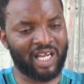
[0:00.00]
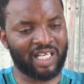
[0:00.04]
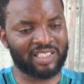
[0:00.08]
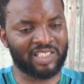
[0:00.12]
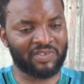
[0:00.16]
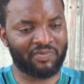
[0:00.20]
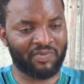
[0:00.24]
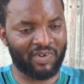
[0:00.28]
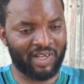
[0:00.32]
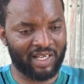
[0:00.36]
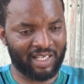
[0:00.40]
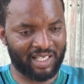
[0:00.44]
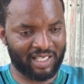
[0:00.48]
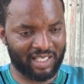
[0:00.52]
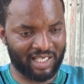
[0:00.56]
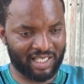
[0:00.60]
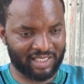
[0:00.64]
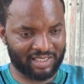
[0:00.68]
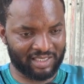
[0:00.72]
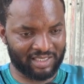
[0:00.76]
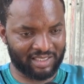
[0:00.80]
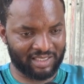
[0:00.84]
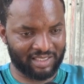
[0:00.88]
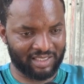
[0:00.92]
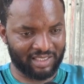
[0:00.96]
the hearts of our
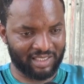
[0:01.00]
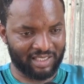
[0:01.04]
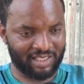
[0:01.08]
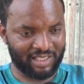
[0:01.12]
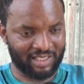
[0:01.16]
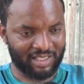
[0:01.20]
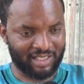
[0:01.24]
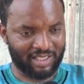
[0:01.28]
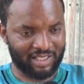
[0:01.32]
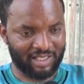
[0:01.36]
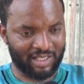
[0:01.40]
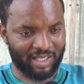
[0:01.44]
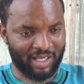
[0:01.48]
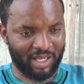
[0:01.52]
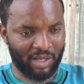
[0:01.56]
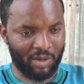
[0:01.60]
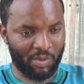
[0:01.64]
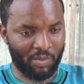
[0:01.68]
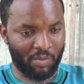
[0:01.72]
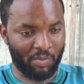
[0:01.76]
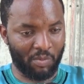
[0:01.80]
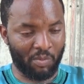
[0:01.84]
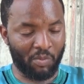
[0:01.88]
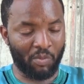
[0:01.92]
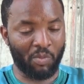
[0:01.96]
leaders
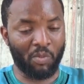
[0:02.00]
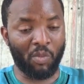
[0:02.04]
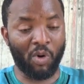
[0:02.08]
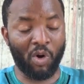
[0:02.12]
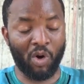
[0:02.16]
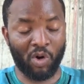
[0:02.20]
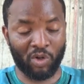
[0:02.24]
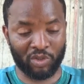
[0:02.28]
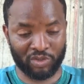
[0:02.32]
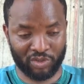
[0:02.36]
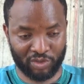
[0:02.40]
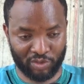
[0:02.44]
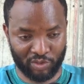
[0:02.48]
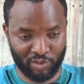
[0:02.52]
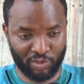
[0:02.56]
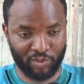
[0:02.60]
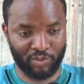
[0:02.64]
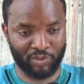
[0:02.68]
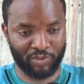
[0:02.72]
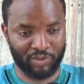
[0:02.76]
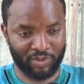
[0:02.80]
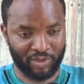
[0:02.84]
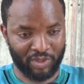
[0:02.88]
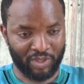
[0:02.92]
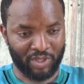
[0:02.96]
more
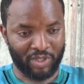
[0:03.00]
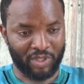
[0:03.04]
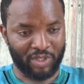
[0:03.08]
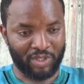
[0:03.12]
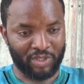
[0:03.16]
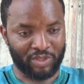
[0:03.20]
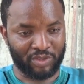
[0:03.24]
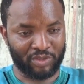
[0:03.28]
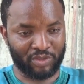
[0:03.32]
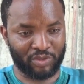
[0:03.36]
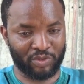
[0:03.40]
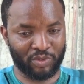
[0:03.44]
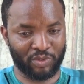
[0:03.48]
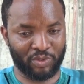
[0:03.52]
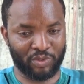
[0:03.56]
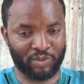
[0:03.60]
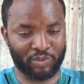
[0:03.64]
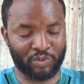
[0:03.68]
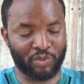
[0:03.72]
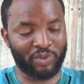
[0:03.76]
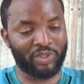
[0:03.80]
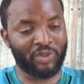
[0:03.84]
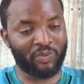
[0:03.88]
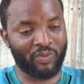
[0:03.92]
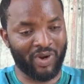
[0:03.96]
so to
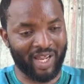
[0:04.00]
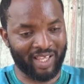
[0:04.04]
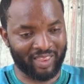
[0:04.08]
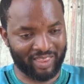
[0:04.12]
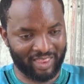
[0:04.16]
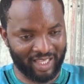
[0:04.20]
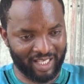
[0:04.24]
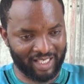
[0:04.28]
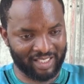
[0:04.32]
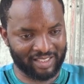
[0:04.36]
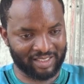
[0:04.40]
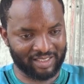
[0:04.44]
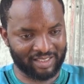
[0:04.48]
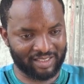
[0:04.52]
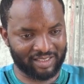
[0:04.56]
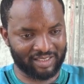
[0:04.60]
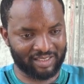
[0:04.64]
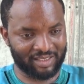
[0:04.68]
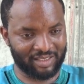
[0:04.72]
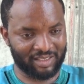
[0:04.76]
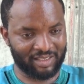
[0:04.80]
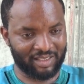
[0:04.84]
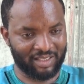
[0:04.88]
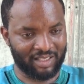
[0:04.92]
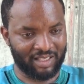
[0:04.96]
do the right things
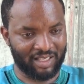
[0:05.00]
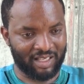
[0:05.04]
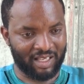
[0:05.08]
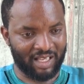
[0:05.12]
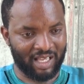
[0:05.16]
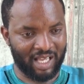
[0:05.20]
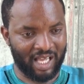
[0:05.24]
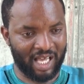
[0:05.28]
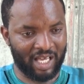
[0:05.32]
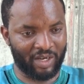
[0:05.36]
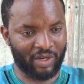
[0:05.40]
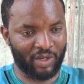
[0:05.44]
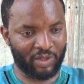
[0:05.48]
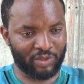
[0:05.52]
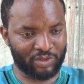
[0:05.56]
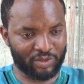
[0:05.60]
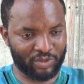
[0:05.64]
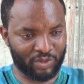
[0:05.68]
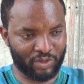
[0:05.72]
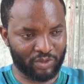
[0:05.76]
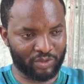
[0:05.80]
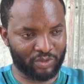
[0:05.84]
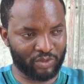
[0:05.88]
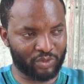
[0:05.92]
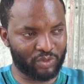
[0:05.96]
and
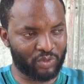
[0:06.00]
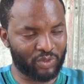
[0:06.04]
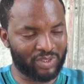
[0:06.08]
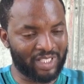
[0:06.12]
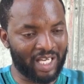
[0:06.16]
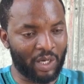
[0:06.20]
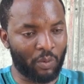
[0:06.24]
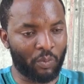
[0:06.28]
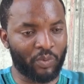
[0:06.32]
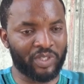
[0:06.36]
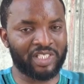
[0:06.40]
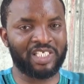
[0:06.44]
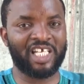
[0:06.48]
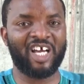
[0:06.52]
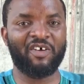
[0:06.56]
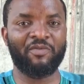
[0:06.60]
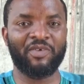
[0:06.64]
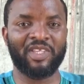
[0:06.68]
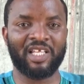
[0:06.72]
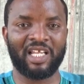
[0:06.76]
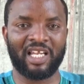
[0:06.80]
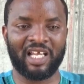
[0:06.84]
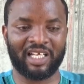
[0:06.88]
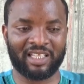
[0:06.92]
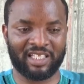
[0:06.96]
also to do that which they have
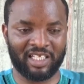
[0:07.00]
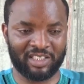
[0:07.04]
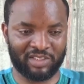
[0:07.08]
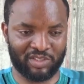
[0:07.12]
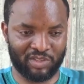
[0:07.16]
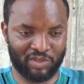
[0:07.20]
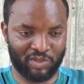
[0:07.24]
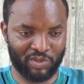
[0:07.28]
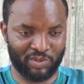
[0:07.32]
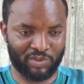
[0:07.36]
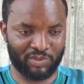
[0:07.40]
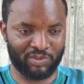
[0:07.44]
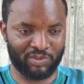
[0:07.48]
been elected to do.